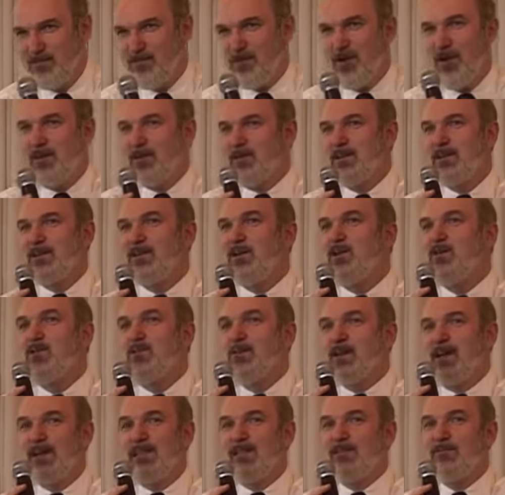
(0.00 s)
probably
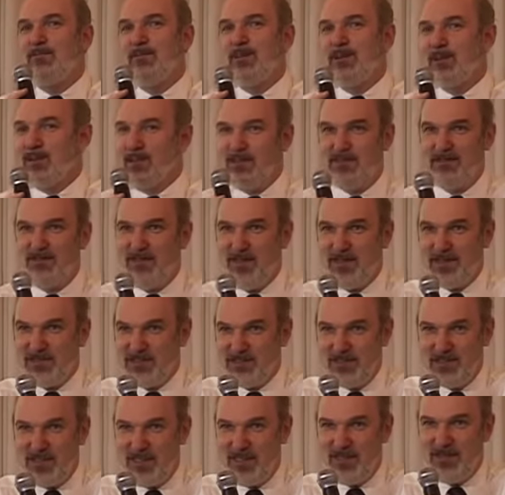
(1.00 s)
nowhere in the world this
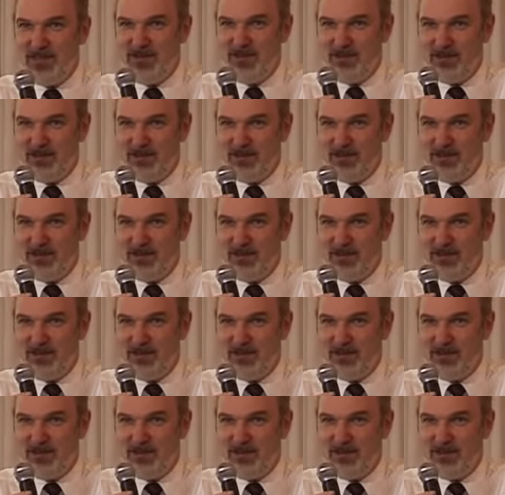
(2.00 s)
functions any